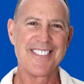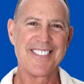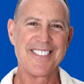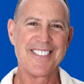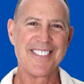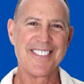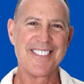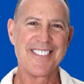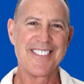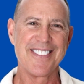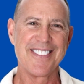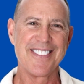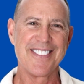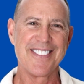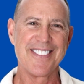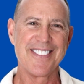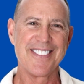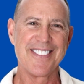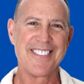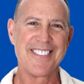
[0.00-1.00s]

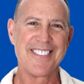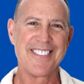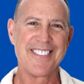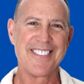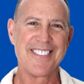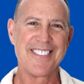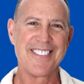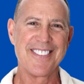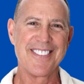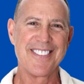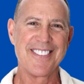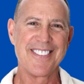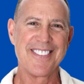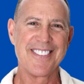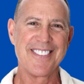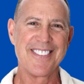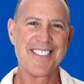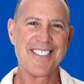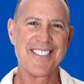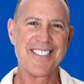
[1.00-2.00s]

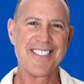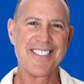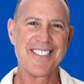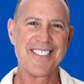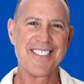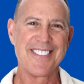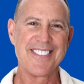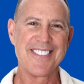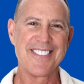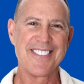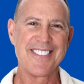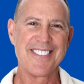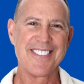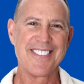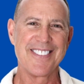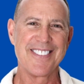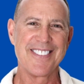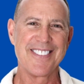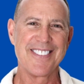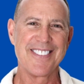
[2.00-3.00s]

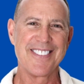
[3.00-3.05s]
[no speech]